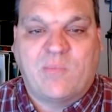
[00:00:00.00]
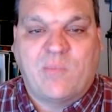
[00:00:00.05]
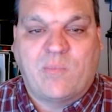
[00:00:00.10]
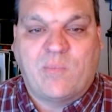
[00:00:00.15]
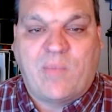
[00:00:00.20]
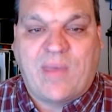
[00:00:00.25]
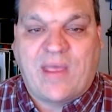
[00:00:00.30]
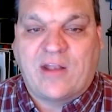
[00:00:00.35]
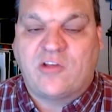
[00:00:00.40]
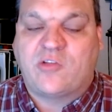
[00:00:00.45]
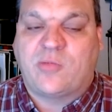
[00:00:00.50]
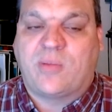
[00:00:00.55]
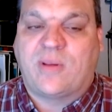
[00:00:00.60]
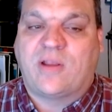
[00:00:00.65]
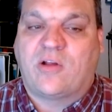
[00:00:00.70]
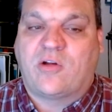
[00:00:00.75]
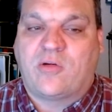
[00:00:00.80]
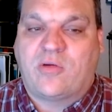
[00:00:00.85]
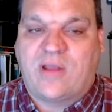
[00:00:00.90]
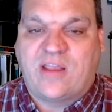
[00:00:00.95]
management
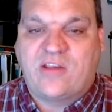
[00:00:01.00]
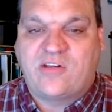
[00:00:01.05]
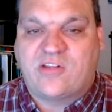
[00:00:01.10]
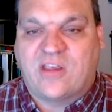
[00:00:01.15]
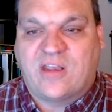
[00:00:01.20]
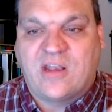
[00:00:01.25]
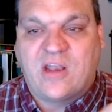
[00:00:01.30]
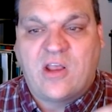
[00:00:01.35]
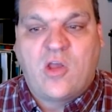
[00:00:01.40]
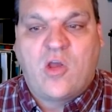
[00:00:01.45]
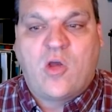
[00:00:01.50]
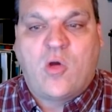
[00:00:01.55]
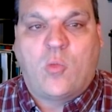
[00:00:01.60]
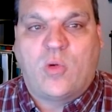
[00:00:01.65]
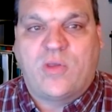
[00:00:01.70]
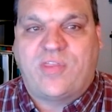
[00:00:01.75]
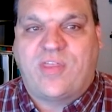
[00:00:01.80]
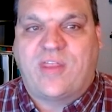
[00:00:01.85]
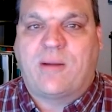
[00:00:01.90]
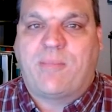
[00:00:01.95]
and creation
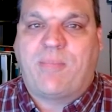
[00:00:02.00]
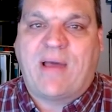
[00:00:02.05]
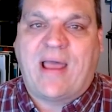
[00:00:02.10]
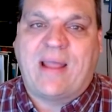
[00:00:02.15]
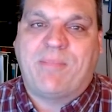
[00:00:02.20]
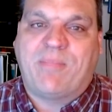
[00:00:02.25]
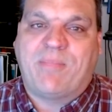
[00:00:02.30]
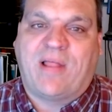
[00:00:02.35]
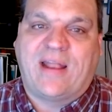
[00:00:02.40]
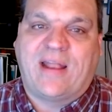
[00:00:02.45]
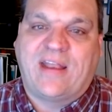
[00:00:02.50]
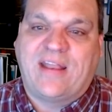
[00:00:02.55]
within a pipeline.